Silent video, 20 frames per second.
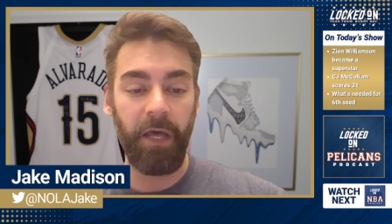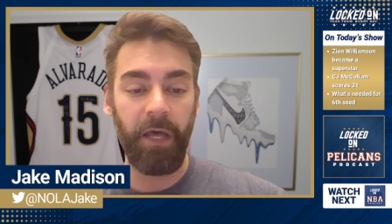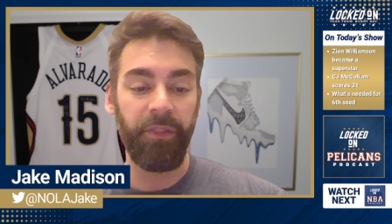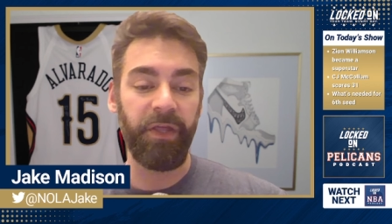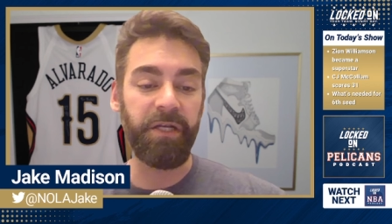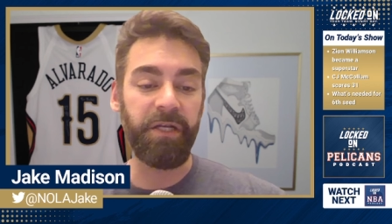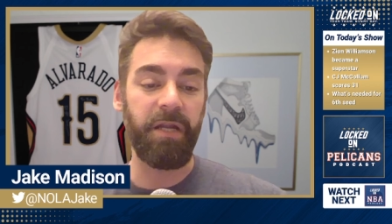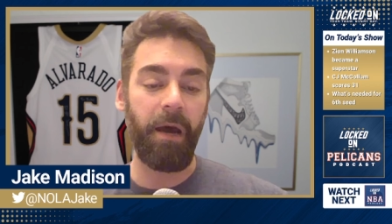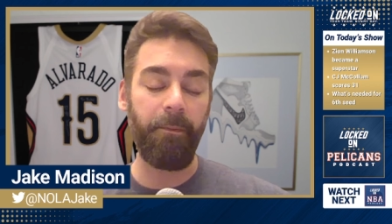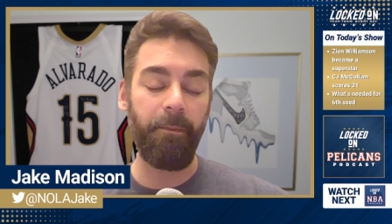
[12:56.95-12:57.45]

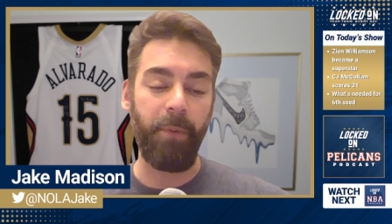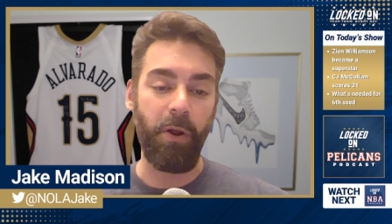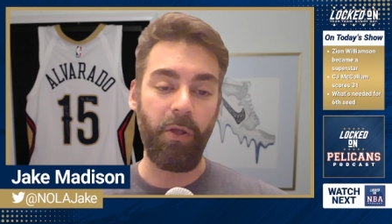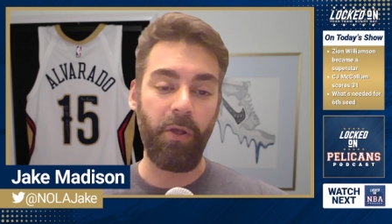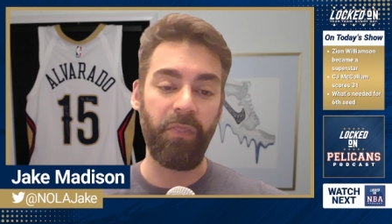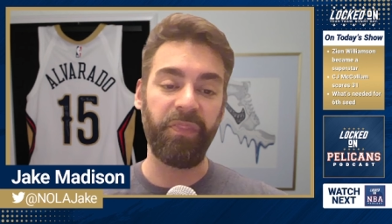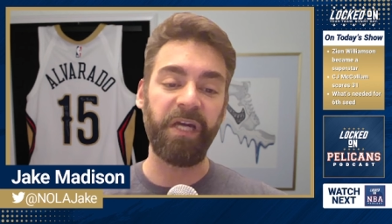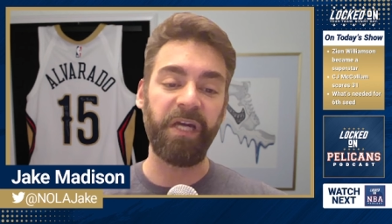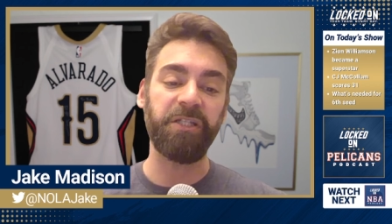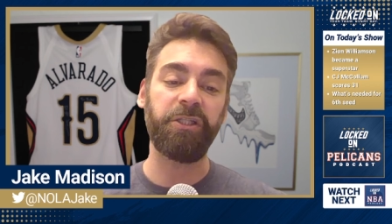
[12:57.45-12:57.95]
The number
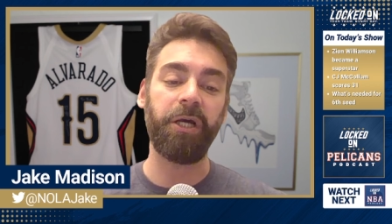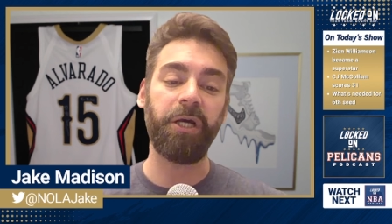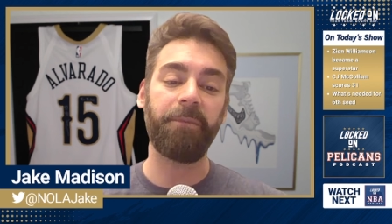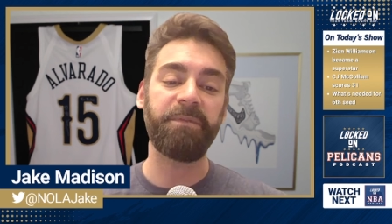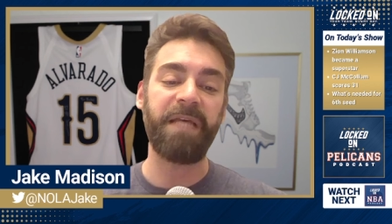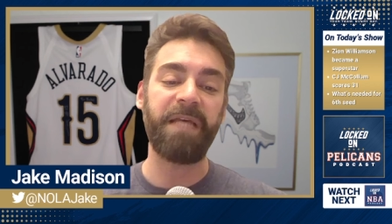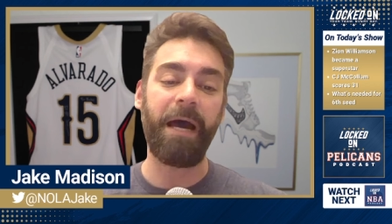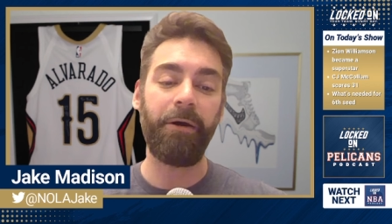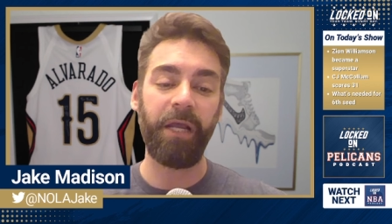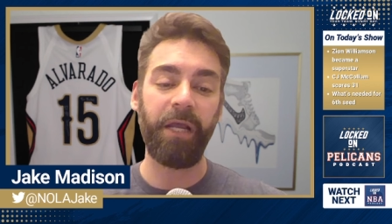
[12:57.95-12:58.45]
that
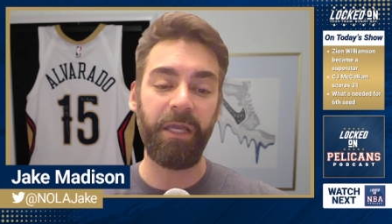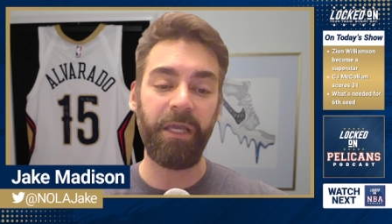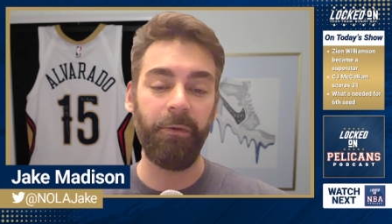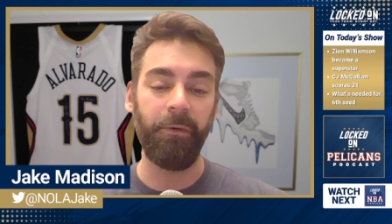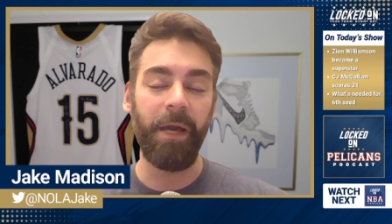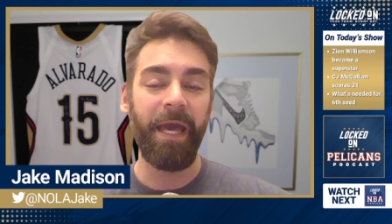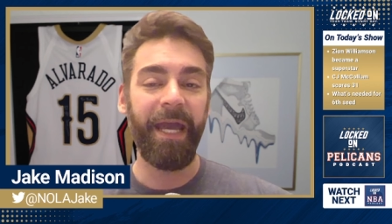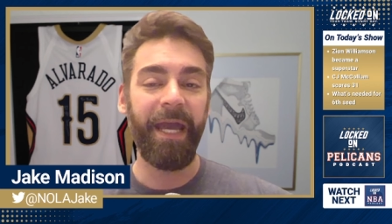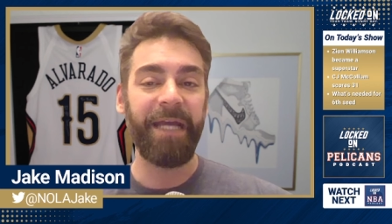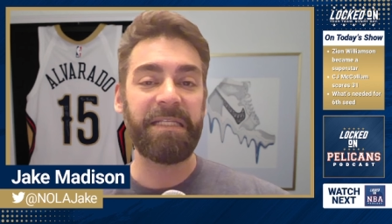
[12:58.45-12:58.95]
jumps out at you
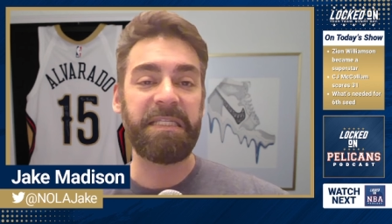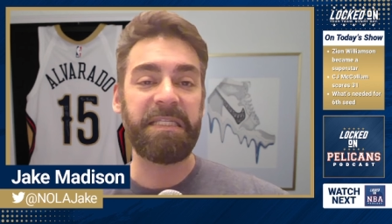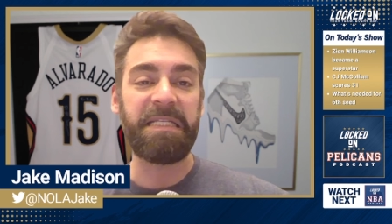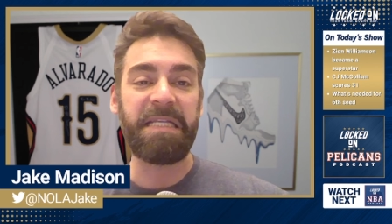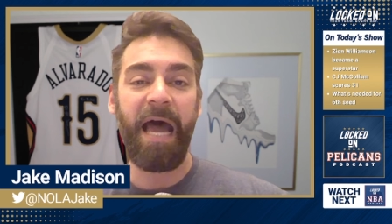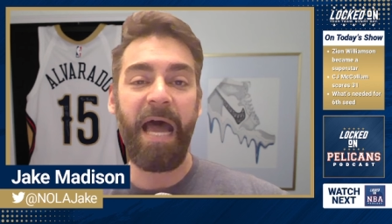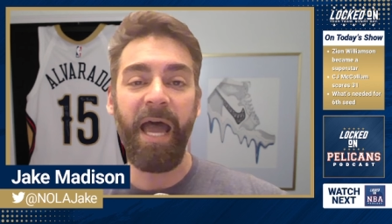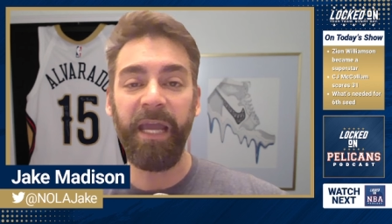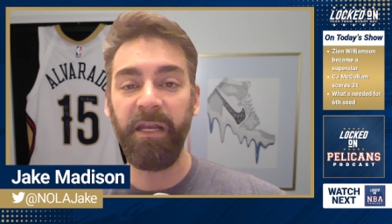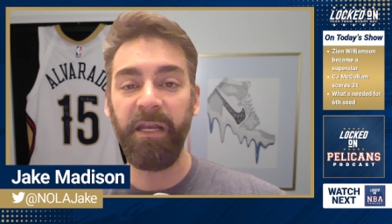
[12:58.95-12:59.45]
is
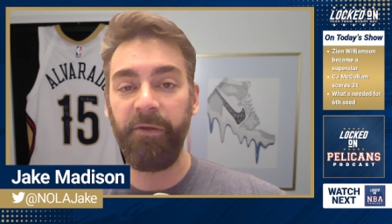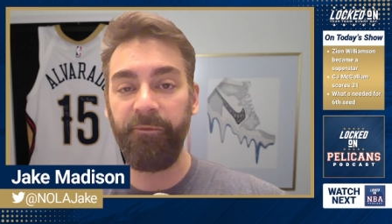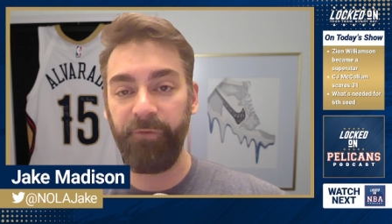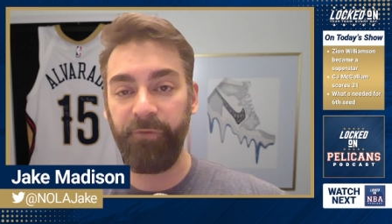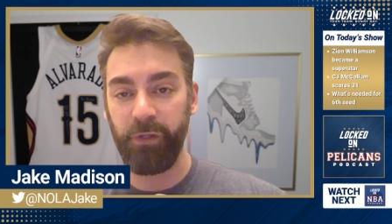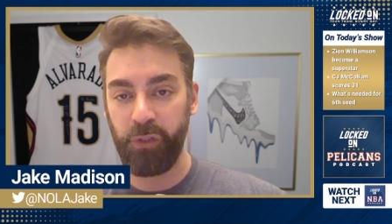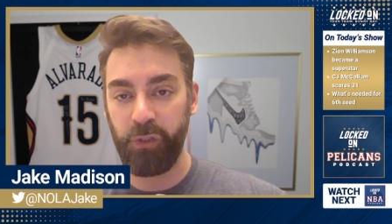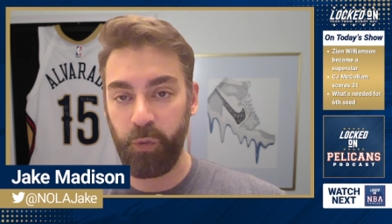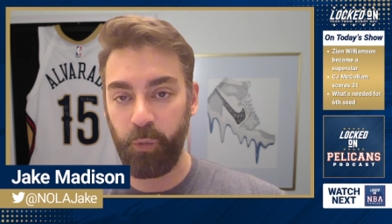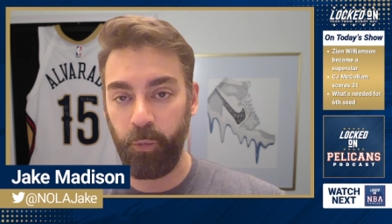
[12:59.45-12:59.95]
nine
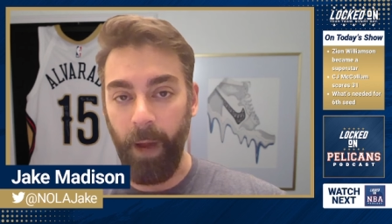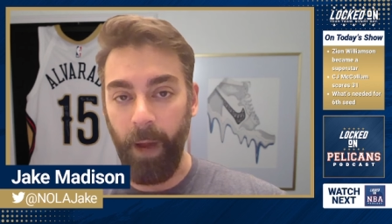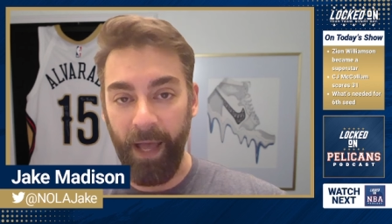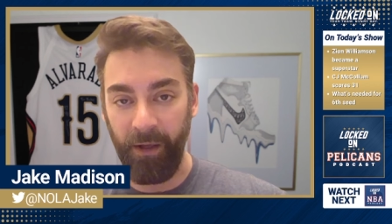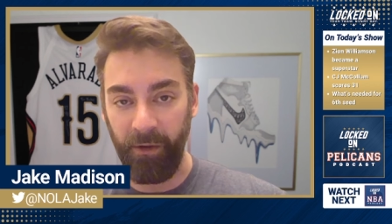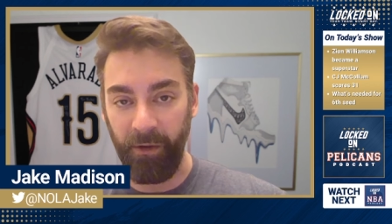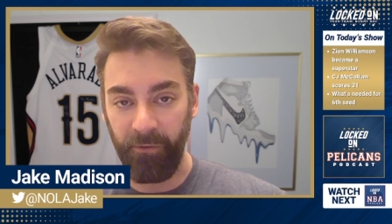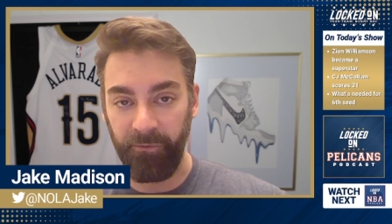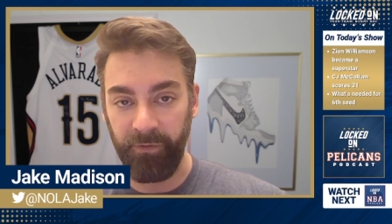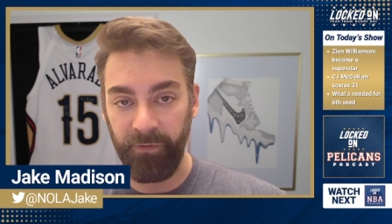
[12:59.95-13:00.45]
for
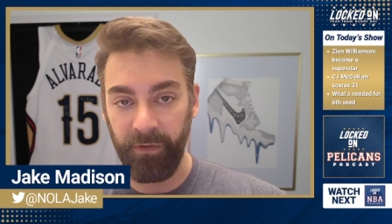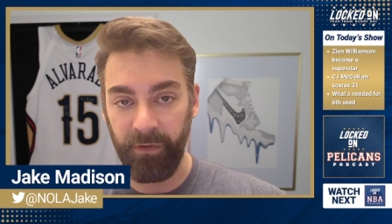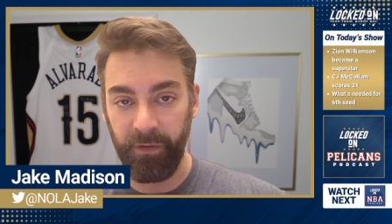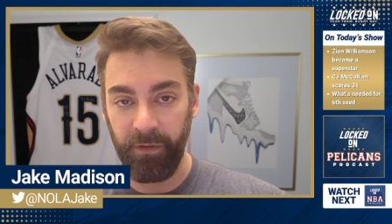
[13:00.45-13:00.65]
twelve